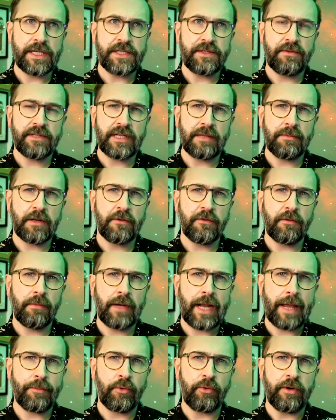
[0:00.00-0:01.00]
do something from
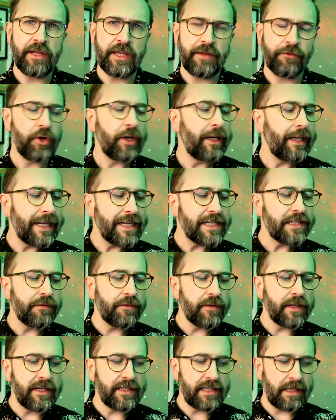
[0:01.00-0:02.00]
Labyrinth. I've got a list of
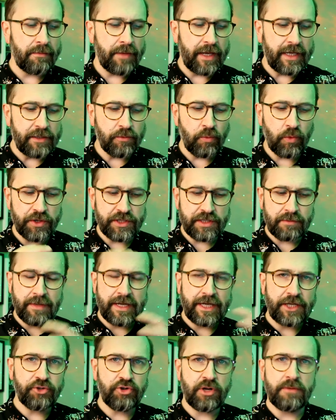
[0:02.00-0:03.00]
things I might want to
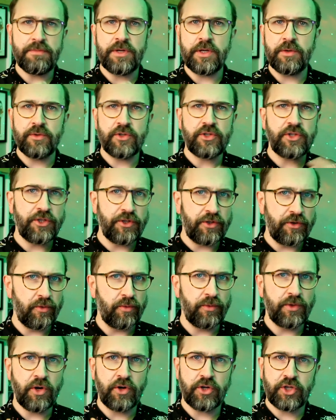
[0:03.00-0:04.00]
make tribute
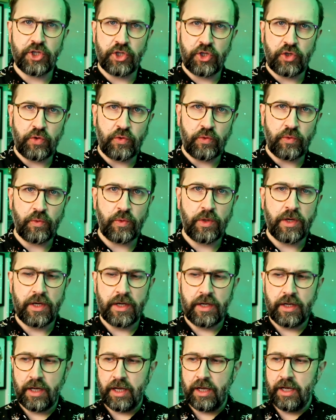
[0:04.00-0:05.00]
to. Doctor Who,
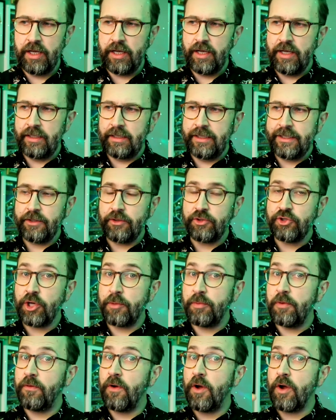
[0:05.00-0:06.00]
Little
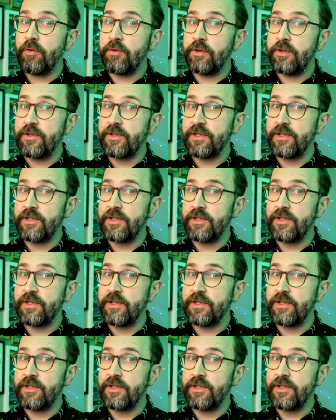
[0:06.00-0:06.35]
Shop of Horrors,